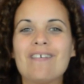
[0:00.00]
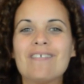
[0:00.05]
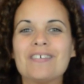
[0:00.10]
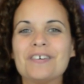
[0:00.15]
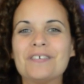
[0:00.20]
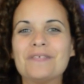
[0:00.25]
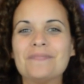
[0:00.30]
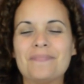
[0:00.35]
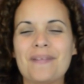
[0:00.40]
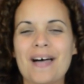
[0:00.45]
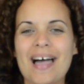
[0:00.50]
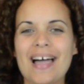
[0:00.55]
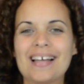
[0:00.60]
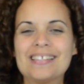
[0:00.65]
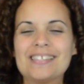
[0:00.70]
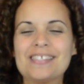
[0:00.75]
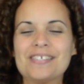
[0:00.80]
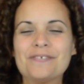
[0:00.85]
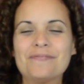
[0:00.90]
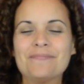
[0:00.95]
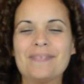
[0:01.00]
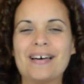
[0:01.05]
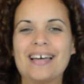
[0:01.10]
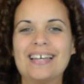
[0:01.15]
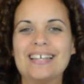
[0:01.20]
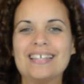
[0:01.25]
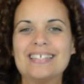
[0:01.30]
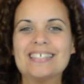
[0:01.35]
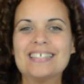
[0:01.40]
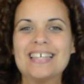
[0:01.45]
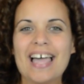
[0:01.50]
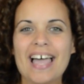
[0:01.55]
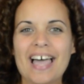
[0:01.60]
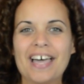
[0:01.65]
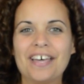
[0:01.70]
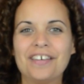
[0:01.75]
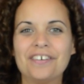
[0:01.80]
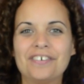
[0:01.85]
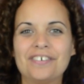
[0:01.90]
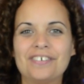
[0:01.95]
Welcome back to my
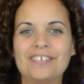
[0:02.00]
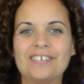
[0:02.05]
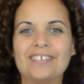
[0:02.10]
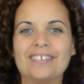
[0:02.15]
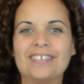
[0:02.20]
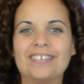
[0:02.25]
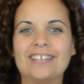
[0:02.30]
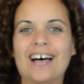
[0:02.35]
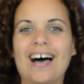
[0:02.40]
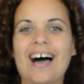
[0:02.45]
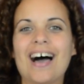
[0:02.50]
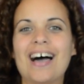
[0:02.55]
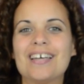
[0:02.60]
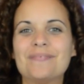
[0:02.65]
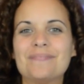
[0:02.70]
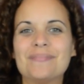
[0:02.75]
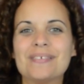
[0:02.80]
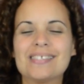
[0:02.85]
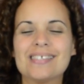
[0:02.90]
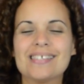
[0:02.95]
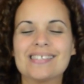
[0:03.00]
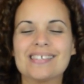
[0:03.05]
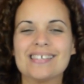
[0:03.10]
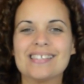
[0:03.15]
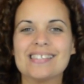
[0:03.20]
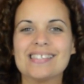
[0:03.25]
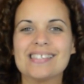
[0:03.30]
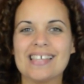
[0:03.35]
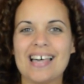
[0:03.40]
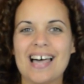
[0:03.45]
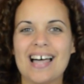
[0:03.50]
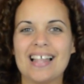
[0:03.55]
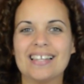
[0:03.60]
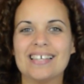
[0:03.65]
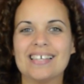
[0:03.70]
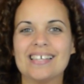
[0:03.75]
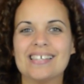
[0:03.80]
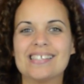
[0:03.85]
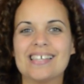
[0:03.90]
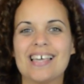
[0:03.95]
channel. I'm Mrs.
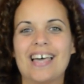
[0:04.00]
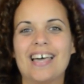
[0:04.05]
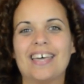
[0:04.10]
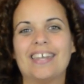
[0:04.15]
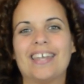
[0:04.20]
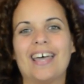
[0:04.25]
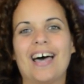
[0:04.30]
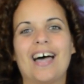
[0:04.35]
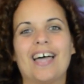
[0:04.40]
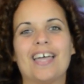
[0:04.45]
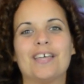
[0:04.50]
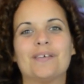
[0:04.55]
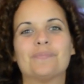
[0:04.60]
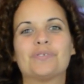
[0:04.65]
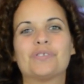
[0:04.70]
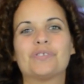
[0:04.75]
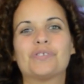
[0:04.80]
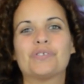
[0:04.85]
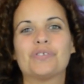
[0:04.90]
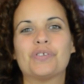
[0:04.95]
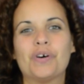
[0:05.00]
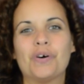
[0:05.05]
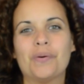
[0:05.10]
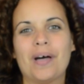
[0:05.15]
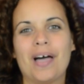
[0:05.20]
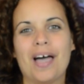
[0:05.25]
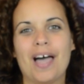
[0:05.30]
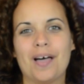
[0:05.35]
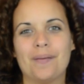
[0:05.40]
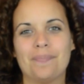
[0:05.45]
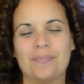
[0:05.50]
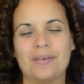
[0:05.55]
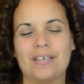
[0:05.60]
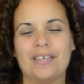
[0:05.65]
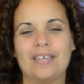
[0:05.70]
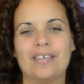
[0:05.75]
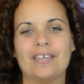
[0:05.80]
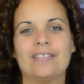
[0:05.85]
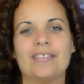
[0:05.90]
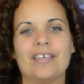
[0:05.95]
Gonzalez, and I am so
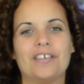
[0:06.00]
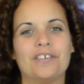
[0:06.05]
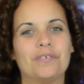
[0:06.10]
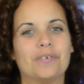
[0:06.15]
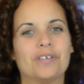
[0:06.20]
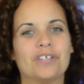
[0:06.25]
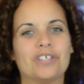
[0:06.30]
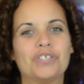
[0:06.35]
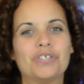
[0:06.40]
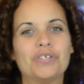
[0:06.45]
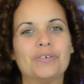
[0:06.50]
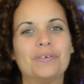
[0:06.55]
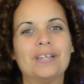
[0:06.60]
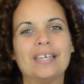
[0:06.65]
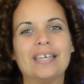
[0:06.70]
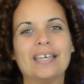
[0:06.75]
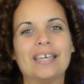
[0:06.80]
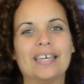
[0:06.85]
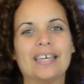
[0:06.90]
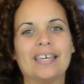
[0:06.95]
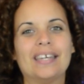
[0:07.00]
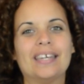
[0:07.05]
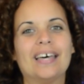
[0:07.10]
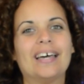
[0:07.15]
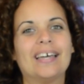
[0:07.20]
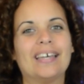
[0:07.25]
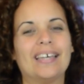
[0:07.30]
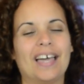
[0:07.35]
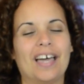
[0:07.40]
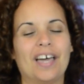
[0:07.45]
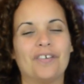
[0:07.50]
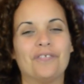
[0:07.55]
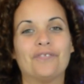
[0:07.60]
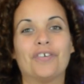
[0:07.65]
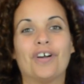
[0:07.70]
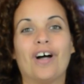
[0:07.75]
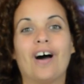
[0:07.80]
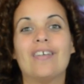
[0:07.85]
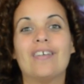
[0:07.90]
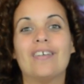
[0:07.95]
happy that you are tuning in again
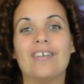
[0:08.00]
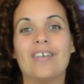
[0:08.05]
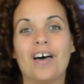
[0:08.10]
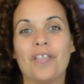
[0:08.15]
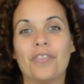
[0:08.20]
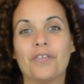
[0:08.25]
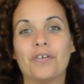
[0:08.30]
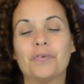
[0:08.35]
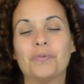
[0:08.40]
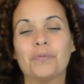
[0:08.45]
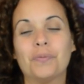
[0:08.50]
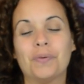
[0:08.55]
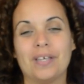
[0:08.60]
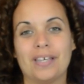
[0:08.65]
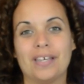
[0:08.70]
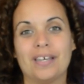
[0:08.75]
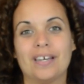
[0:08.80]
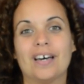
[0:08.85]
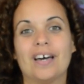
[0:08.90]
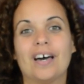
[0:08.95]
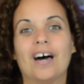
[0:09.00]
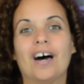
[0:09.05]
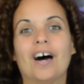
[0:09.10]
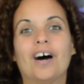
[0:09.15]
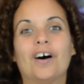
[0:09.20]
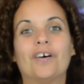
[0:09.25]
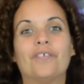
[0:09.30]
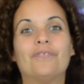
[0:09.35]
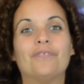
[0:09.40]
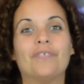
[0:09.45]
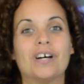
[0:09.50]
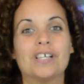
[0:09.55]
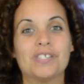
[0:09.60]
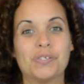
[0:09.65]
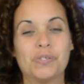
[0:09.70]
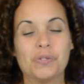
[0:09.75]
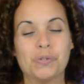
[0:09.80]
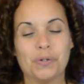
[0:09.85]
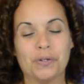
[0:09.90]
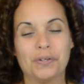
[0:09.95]
for another week of
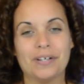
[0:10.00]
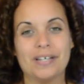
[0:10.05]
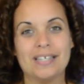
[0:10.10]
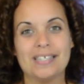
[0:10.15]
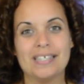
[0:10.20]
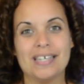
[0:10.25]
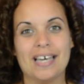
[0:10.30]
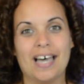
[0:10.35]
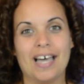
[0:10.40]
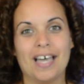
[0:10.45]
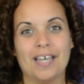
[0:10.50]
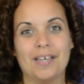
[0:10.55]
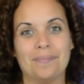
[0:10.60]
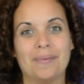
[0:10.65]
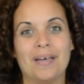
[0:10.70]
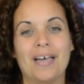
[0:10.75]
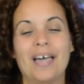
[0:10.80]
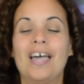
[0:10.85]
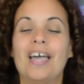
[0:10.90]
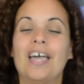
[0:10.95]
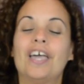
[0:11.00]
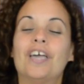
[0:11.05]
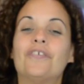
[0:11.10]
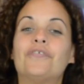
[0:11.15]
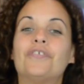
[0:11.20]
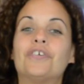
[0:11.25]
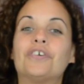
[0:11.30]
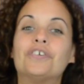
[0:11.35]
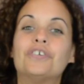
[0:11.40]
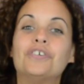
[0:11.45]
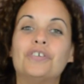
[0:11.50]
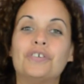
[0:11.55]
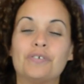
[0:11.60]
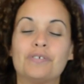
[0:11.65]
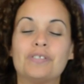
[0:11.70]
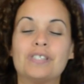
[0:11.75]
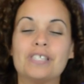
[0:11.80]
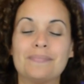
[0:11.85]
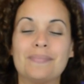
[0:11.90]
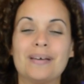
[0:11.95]
story time. If you're new
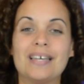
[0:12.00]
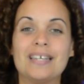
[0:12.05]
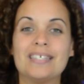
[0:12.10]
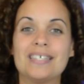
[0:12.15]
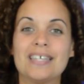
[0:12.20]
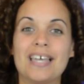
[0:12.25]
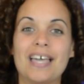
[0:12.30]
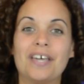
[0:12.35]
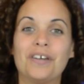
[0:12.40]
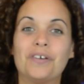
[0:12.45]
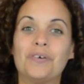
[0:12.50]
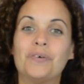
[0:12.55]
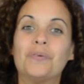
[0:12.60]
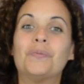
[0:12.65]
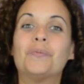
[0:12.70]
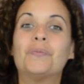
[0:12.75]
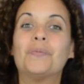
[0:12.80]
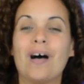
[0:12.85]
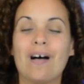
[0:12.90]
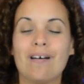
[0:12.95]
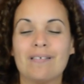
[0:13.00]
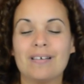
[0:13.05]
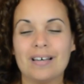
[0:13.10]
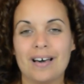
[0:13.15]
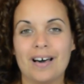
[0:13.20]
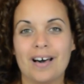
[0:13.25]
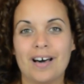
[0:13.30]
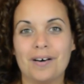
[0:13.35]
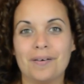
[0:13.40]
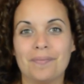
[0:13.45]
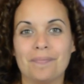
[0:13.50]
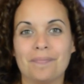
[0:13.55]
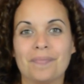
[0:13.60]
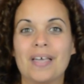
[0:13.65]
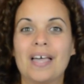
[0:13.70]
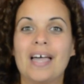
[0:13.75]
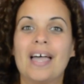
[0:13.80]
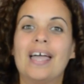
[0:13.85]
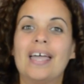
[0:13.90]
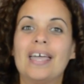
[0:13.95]
to my channel, welcome.
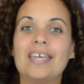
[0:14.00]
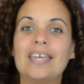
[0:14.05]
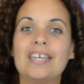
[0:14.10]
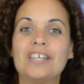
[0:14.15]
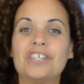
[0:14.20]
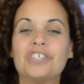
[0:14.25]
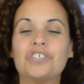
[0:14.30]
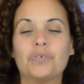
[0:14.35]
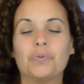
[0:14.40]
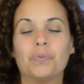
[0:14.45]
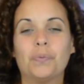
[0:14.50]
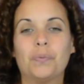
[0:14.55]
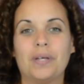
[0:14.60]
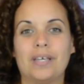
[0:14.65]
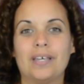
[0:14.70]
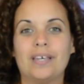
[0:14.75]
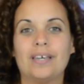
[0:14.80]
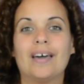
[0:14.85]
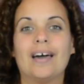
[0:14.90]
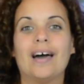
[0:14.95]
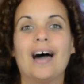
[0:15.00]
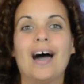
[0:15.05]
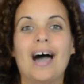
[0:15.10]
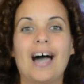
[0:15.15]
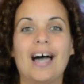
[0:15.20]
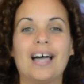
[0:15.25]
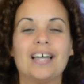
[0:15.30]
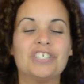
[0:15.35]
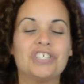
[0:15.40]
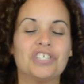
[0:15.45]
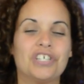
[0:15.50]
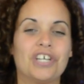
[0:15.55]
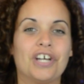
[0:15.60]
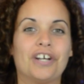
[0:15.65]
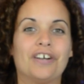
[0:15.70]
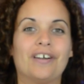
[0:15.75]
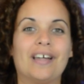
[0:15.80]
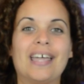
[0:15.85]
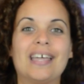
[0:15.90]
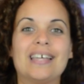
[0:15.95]
Each week, I
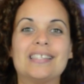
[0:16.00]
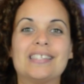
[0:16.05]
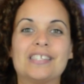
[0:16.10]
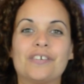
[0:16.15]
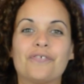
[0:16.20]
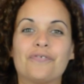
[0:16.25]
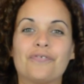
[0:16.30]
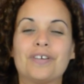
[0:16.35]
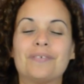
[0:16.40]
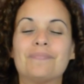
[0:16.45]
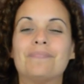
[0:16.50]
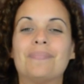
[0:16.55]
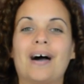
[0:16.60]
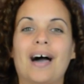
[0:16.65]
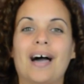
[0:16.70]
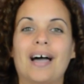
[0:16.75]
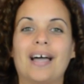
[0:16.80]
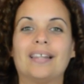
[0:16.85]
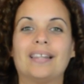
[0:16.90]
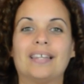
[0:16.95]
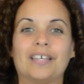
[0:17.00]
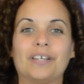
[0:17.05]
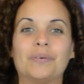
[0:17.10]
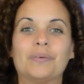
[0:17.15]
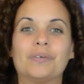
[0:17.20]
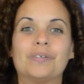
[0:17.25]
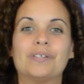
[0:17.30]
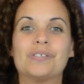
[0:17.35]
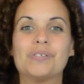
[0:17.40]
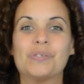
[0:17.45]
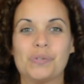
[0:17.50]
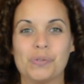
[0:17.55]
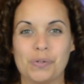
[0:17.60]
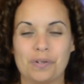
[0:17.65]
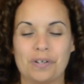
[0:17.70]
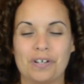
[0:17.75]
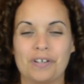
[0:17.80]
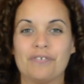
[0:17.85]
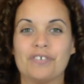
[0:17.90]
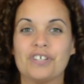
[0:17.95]
share a different bilingual
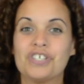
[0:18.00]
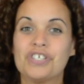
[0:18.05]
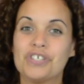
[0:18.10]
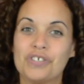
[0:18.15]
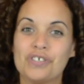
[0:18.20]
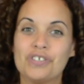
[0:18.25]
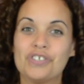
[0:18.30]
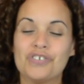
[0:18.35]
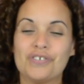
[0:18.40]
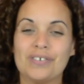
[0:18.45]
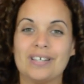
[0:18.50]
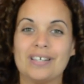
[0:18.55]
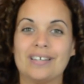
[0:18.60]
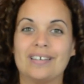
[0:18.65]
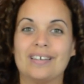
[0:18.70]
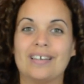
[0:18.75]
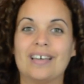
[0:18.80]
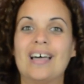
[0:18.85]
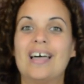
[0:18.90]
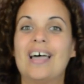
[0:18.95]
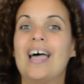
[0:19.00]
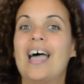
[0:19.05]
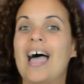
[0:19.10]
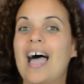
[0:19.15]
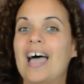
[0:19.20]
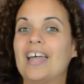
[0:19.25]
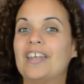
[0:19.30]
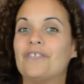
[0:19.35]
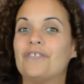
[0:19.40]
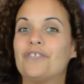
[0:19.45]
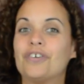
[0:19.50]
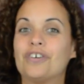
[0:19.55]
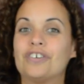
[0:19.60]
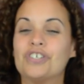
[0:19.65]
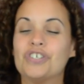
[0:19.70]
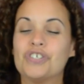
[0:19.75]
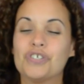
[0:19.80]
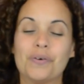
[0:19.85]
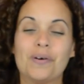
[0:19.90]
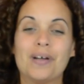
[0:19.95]
story for children. And if you're
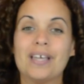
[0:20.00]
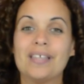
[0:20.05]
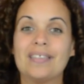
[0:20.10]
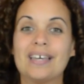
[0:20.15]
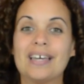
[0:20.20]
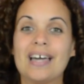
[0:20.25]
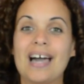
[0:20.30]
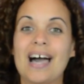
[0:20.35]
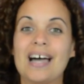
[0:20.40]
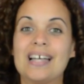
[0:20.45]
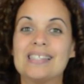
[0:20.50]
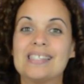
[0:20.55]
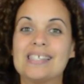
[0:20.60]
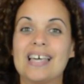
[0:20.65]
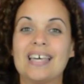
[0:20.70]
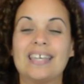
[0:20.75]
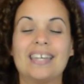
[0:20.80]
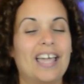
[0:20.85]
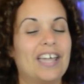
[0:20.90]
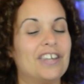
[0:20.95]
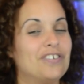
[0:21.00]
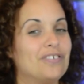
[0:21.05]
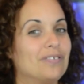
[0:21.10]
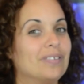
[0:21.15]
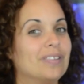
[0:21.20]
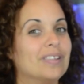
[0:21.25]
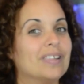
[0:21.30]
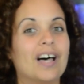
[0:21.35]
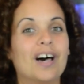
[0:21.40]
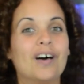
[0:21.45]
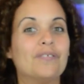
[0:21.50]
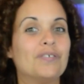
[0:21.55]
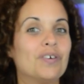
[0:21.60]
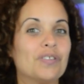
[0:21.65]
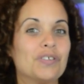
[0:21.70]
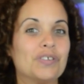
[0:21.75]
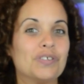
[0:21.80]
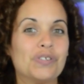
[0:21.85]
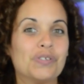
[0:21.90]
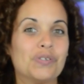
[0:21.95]
enjoying the content and you love all
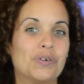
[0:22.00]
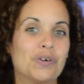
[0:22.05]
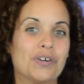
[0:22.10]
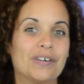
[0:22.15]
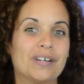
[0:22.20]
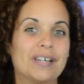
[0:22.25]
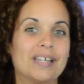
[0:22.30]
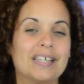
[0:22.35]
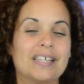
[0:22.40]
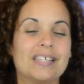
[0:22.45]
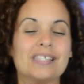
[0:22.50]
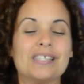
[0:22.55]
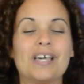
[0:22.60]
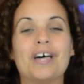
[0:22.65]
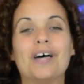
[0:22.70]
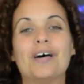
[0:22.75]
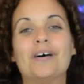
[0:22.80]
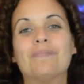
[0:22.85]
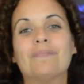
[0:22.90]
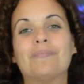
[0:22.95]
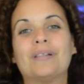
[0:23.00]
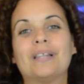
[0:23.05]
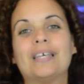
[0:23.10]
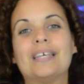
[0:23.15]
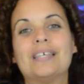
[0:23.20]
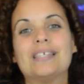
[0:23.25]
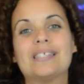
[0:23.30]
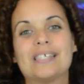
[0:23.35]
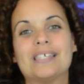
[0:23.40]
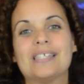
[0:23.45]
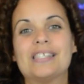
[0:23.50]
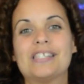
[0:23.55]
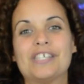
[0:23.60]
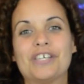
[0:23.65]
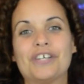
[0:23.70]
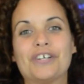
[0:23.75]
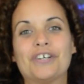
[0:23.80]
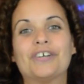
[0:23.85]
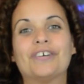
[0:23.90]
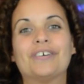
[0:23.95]
the stories, please
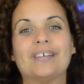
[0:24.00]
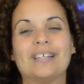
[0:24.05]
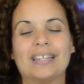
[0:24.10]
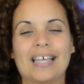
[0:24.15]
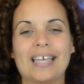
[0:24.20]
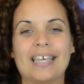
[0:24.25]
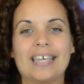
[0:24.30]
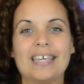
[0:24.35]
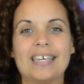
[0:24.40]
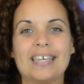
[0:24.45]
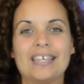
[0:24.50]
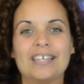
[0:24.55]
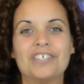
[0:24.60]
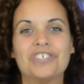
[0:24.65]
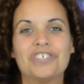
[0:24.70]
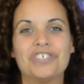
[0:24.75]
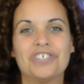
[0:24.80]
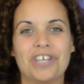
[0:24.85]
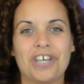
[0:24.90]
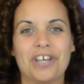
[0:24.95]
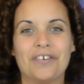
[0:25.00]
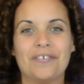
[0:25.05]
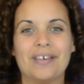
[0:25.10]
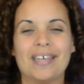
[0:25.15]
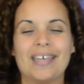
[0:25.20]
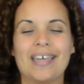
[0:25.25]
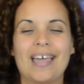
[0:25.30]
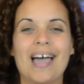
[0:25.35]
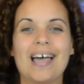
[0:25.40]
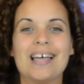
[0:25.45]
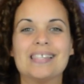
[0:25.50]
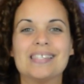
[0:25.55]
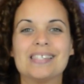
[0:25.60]
consider liking, sharing, and